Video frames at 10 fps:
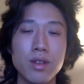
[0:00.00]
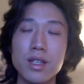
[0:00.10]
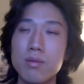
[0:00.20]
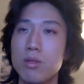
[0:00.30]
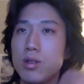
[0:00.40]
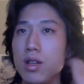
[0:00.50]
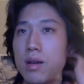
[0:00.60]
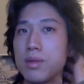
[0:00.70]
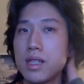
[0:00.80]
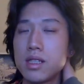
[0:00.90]
relation between the
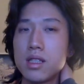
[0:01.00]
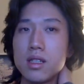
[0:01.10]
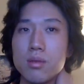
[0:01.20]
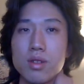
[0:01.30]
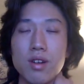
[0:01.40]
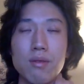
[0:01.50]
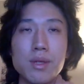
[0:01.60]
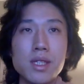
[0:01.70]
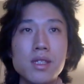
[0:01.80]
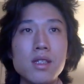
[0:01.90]
objects in terms of
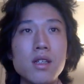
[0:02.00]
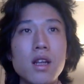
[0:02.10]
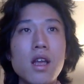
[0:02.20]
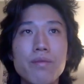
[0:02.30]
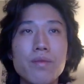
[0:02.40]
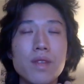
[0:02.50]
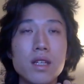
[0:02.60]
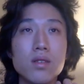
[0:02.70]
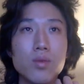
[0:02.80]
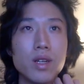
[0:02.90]
composition.
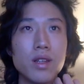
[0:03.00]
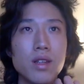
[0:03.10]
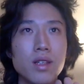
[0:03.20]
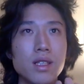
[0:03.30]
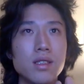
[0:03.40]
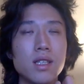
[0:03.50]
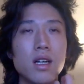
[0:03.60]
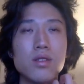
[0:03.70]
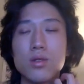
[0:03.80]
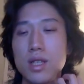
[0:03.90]
That's one of the things that
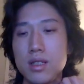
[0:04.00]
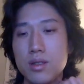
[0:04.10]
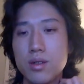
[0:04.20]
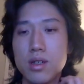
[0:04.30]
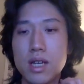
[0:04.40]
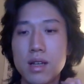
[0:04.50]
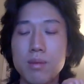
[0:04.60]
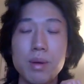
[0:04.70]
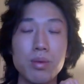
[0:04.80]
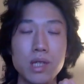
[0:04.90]
also
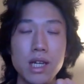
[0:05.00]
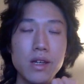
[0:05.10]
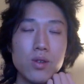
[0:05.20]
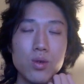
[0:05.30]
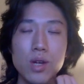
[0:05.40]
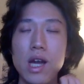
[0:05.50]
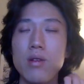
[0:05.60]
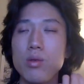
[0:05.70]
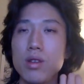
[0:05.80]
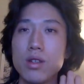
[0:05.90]
people taking into
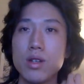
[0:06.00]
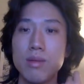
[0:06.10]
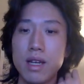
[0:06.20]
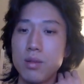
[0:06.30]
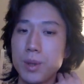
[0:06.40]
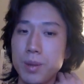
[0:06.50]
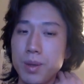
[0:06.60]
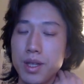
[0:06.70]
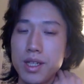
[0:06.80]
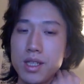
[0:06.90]
account when during manual
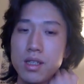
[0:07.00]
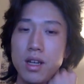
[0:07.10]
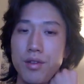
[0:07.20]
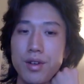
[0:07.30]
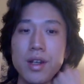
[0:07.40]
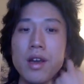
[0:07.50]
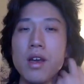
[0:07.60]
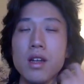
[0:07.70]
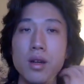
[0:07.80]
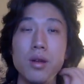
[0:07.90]
manipulation. However,
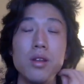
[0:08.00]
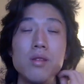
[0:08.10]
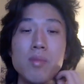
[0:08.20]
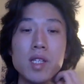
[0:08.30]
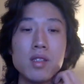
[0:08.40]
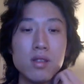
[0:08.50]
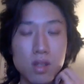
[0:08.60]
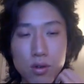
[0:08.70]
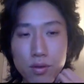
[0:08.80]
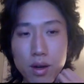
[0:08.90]
these methods
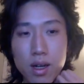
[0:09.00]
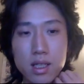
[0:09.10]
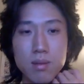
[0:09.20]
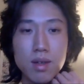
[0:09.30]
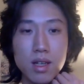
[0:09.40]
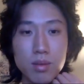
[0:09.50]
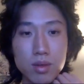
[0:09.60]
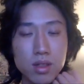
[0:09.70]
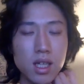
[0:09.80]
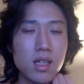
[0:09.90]
so far hasn't been able
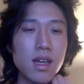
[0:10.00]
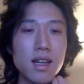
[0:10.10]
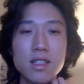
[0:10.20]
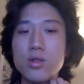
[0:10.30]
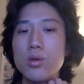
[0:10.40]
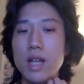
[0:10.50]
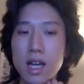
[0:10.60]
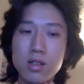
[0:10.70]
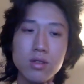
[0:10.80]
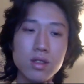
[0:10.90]
to take that into
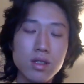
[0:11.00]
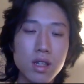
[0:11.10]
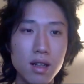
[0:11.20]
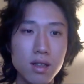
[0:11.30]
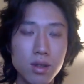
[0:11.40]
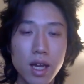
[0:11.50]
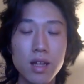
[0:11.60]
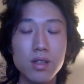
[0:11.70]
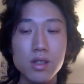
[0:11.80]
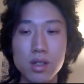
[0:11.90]
account. So yeah,
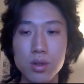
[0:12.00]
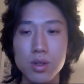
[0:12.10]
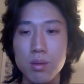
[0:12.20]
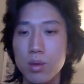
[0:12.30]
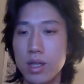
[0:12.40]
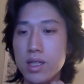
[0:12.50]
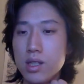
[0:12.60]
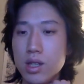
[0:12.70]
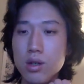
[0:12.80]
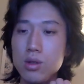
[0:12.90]
there's still some way
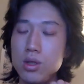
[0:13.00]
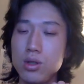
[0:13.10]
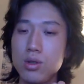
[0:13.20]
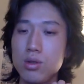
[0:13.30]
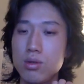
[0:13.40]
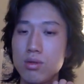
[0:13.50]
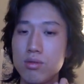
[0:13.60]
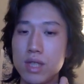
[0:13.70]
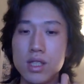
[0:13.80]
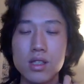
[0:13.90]
to go to
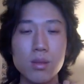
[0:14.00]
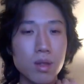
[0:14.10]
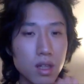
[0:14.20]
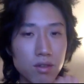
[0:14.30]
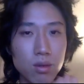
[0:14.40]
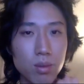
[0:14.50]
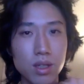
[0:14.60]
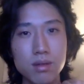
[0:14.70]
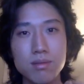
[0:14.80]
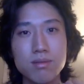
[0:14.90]
reach human level, but